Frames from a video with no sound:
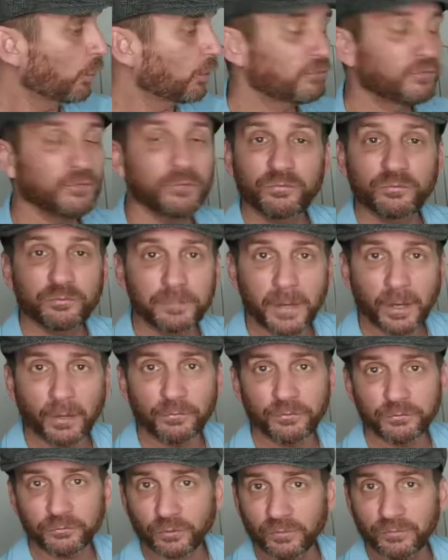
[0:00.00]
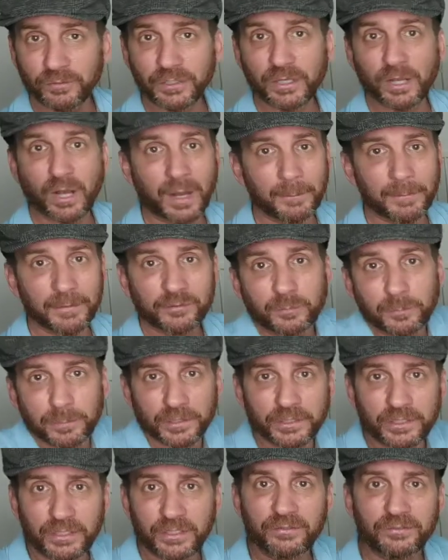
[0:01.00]
or if you smell this or have any
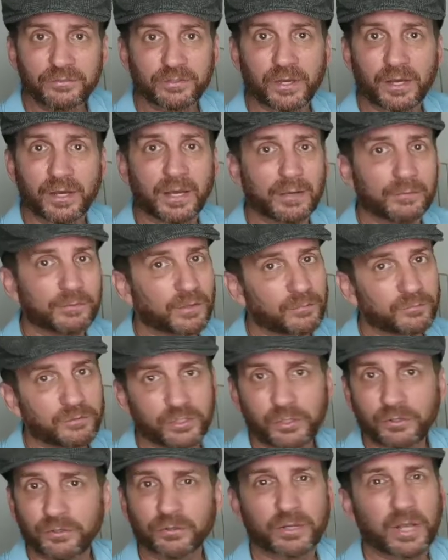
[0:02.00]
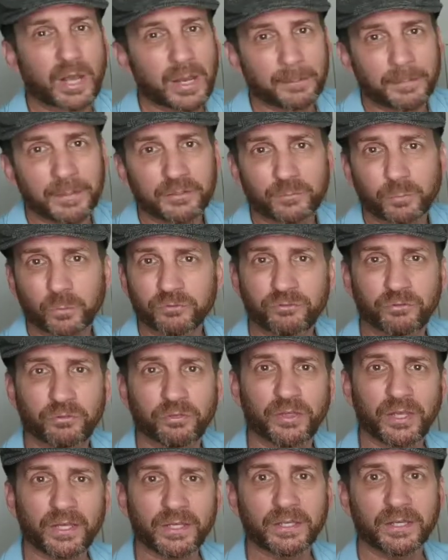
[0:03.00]
comments, please, I'd love to hear your comments,
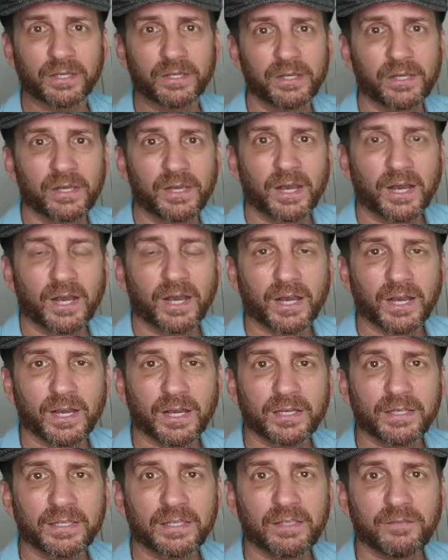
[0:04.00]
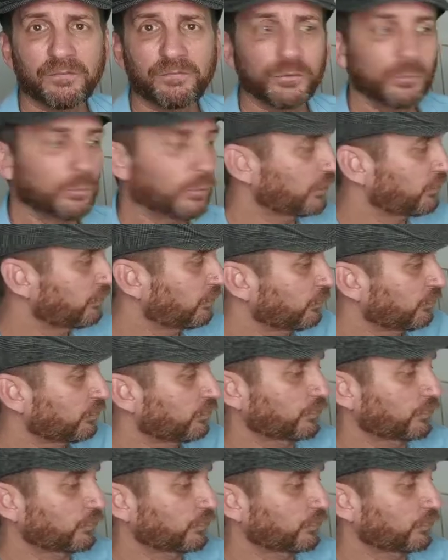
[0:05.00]
what you think. If you want to